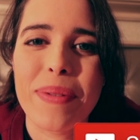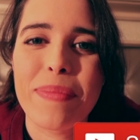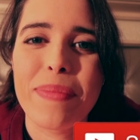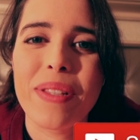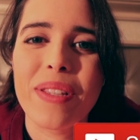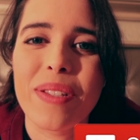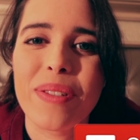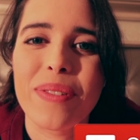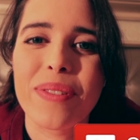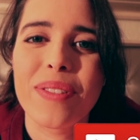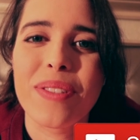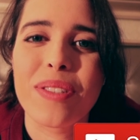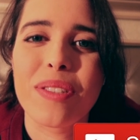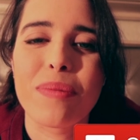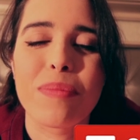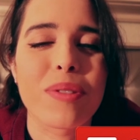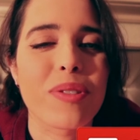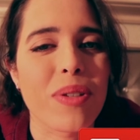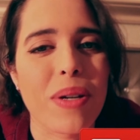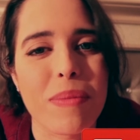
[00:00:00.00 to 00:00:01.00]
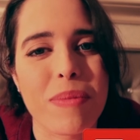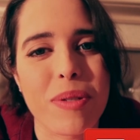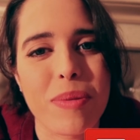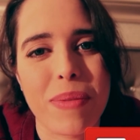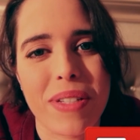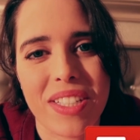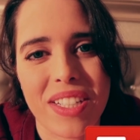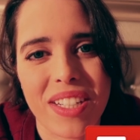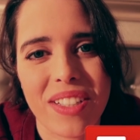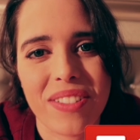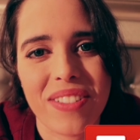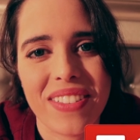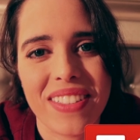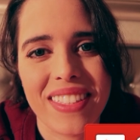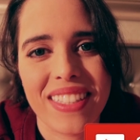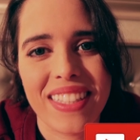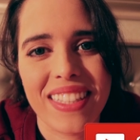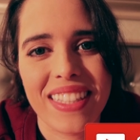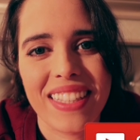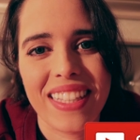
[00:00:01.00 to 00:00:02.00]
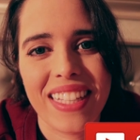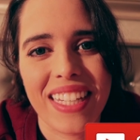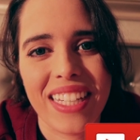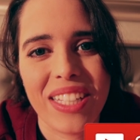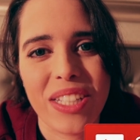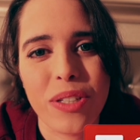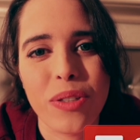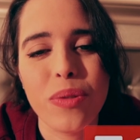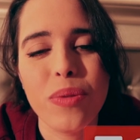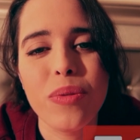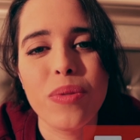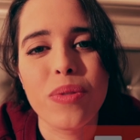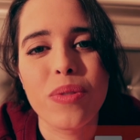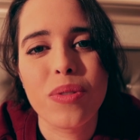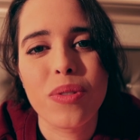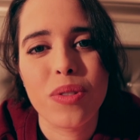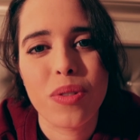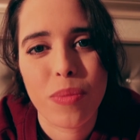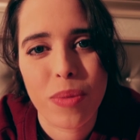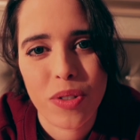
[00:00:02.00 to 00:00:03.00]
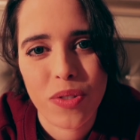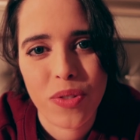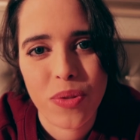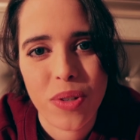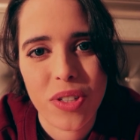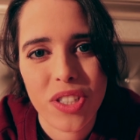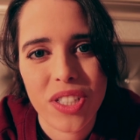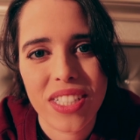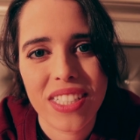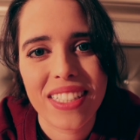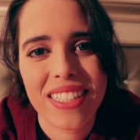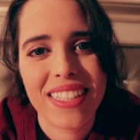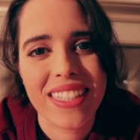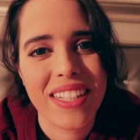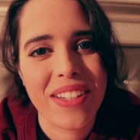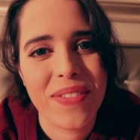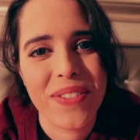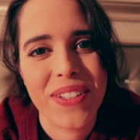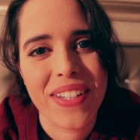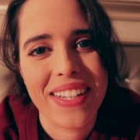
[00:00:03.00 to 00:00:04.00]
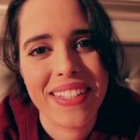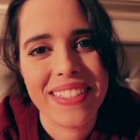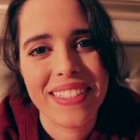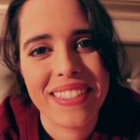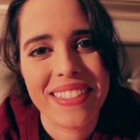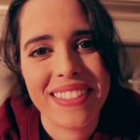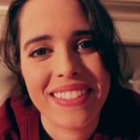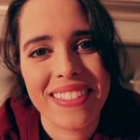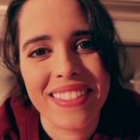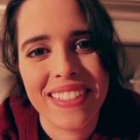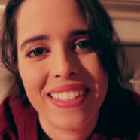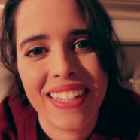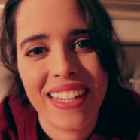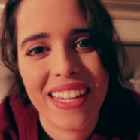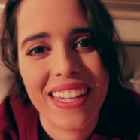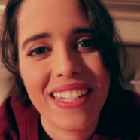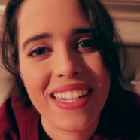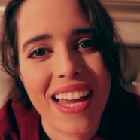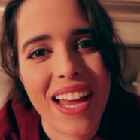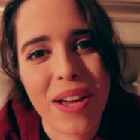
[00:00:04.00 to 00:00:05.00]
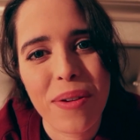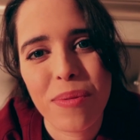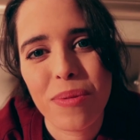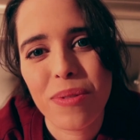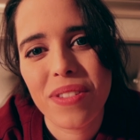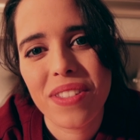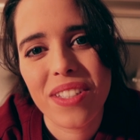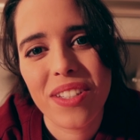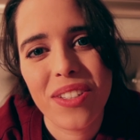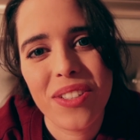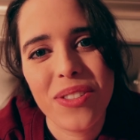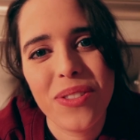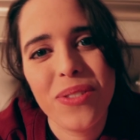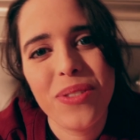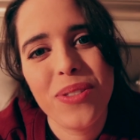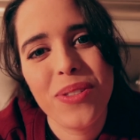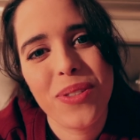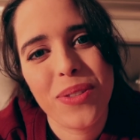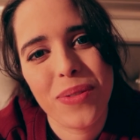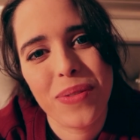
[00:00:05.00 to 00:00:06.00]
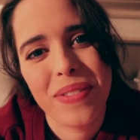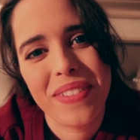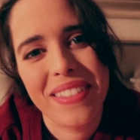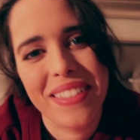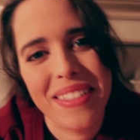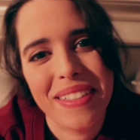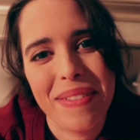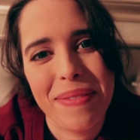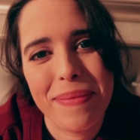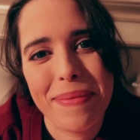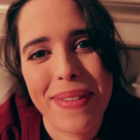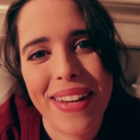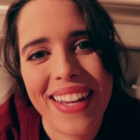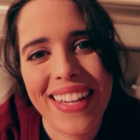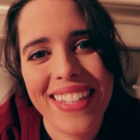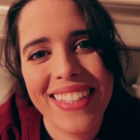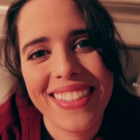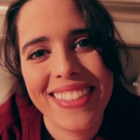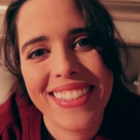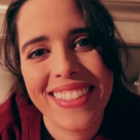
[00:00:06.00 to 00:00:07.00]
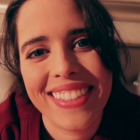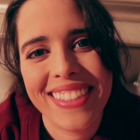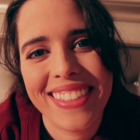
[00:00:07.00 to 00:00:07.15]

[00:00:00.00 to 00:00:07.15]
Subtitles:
button below to subscribe to my channel. Thank you so much for watching. Love you guys, and I will see you soon. Bye.